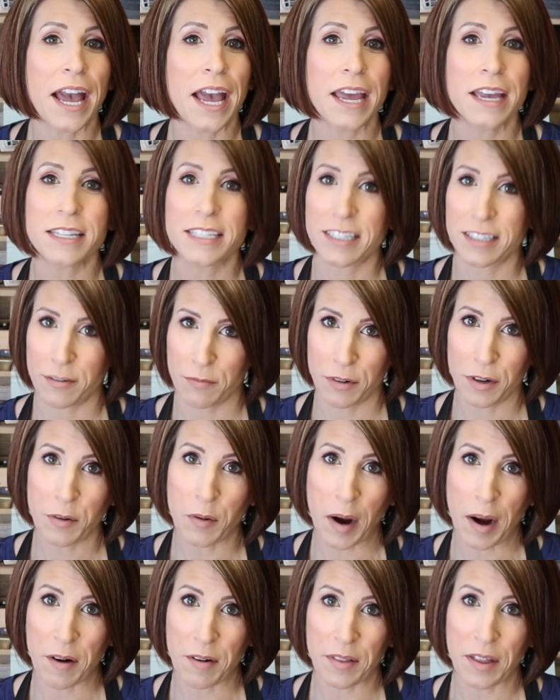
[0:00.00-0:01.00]
It doesn't
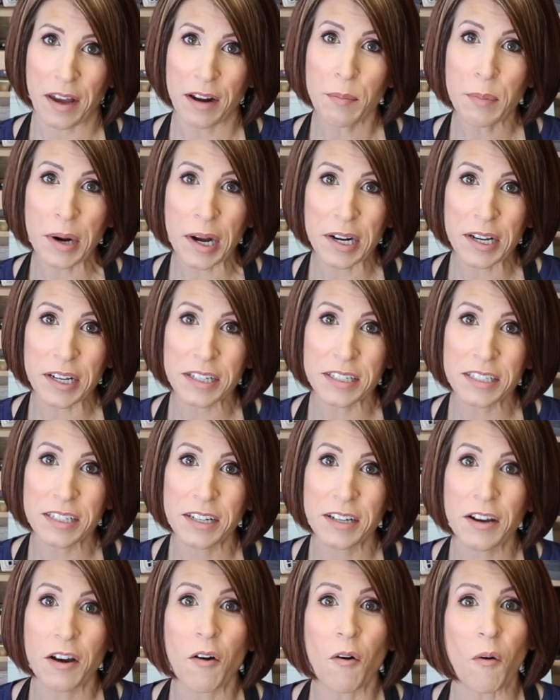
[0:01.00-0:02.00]
require a lot of product
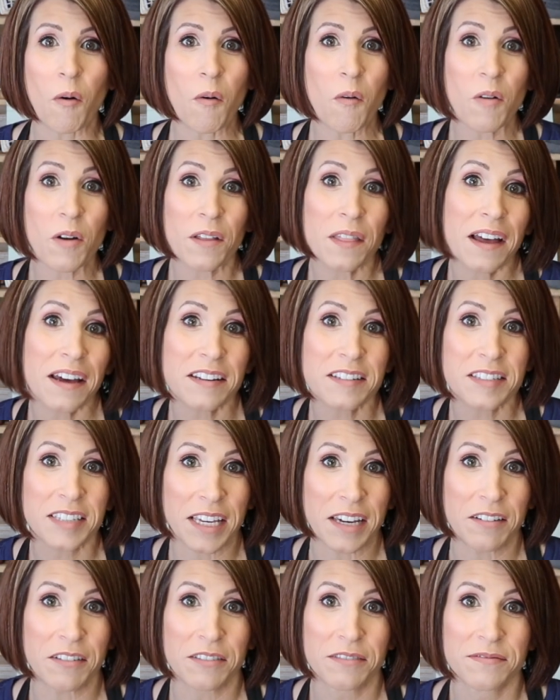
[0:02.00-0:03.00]
or a lot of
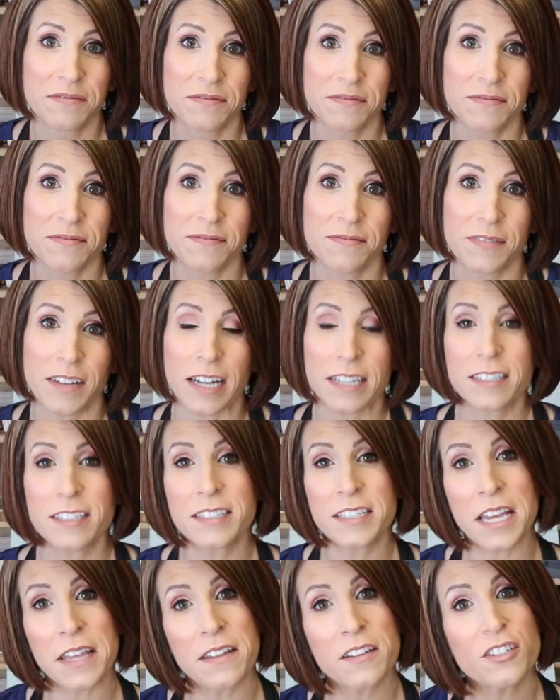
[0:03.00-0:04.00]
skill. Not to
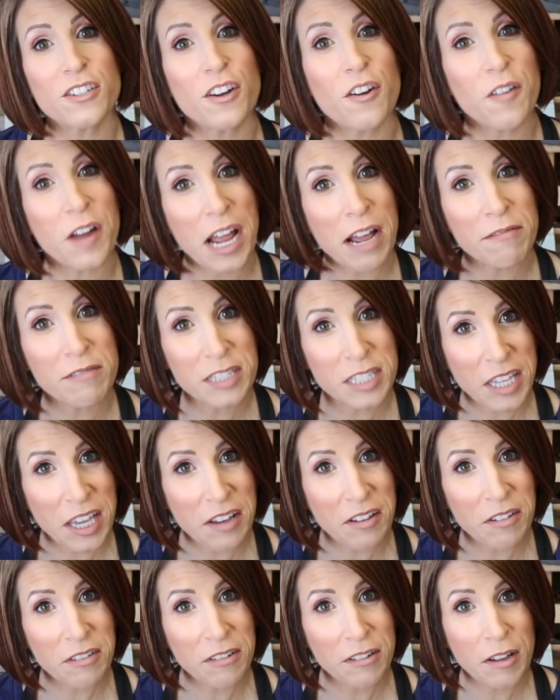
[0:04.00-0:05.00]
say that you don't have
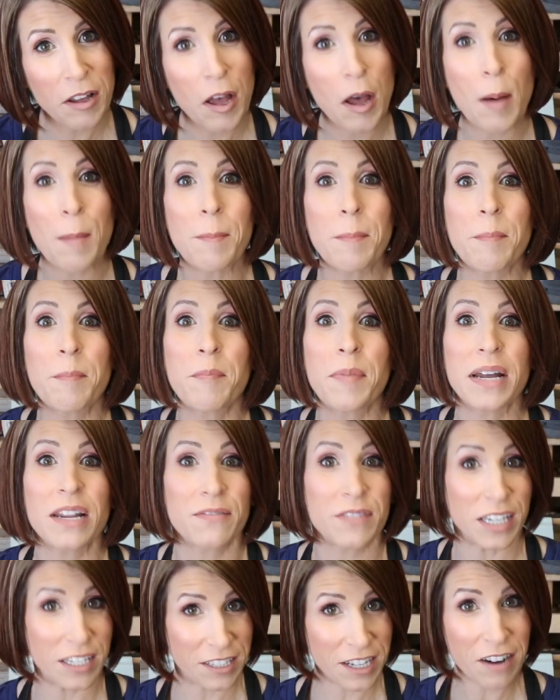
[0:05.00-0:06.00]
skill, but
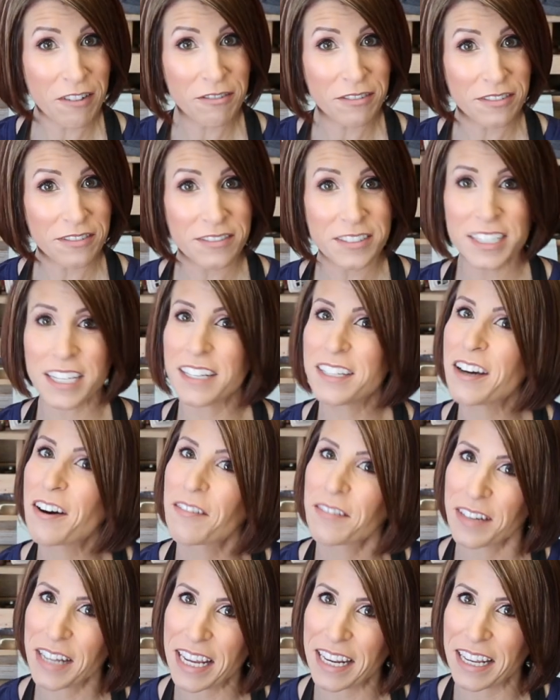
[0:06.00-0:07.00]
if you don't, you
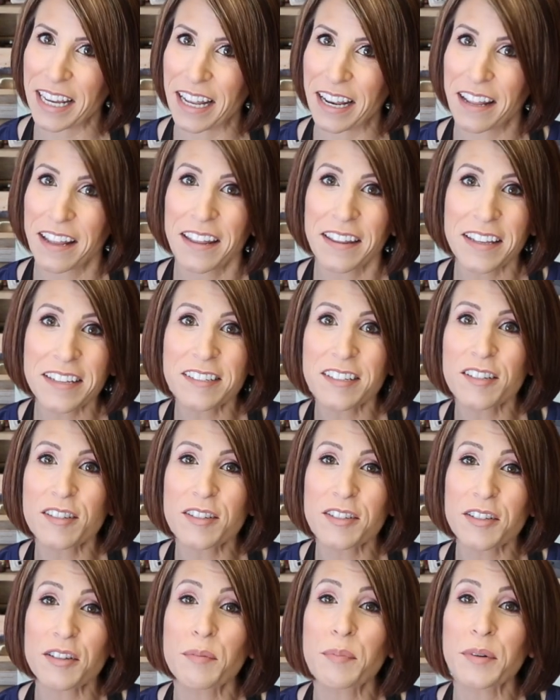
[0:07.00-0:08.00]
don't need it. This is
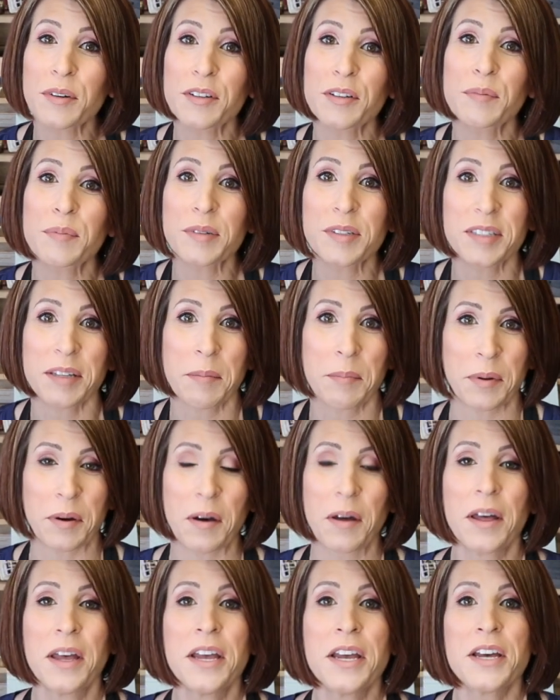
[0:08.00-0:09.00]
super duper
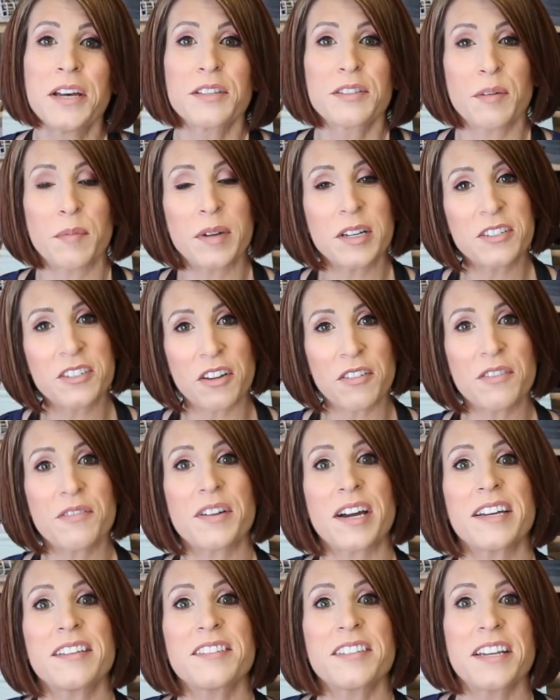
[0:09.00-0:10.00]
simple. So I'm gonna show you
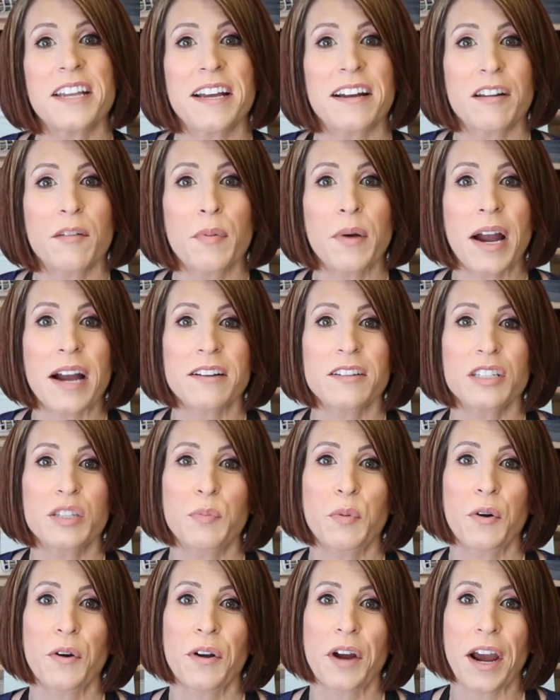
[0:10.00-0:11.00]
guys today on a practice
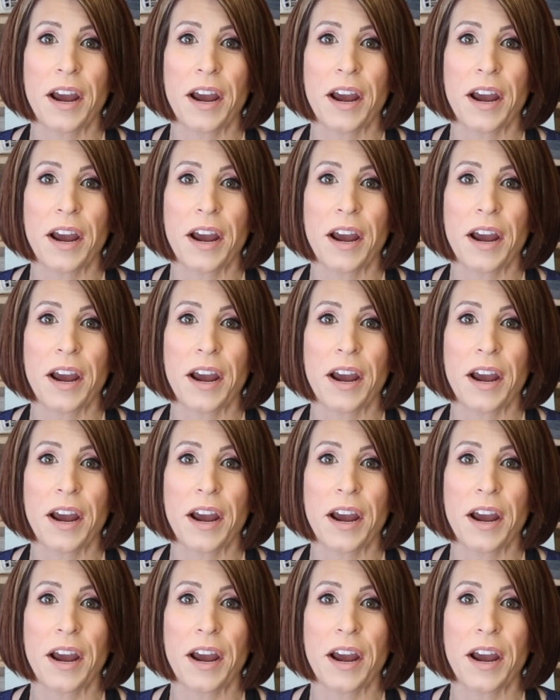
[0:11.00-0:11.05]
board.